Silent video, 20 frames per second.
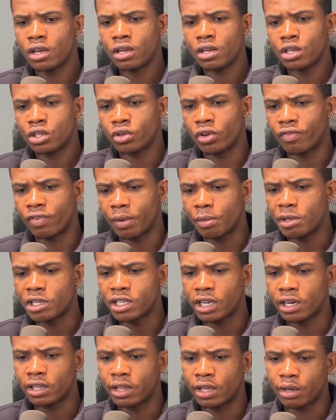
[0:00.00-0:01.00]
So if I miss
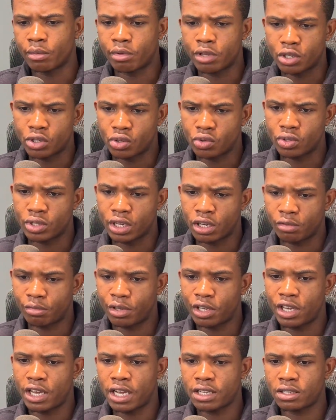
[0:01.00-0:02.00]
anything, please do tell me.
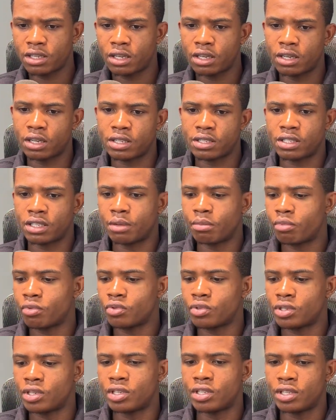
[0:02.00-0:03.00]
He has a simple
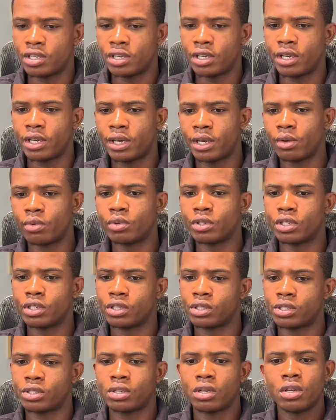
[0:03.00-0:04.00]
CTA here, which
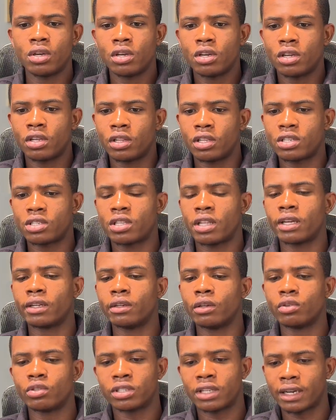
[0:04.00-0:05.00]
is this thing
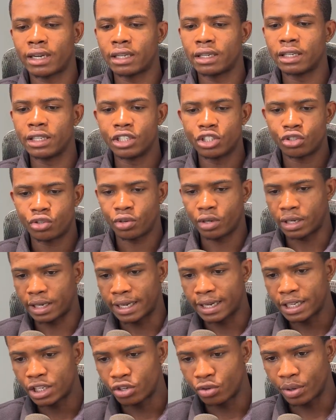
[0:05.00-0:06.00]
looks like a
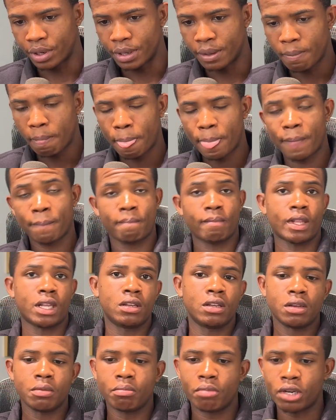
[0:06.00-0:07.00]
link tree,
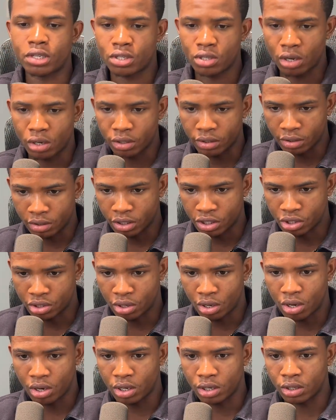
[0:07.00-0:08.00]
but it's
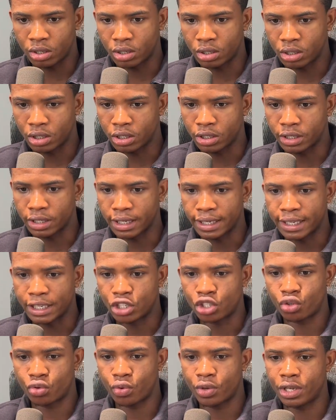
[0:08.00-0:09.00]
not a link
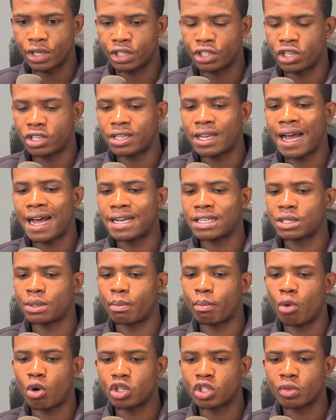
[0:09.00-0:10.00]
tree. It just has
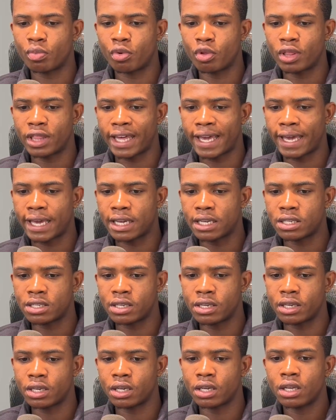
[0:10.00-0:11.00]
multiple things
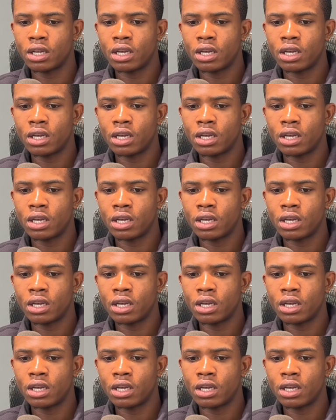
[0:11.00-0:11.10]
here,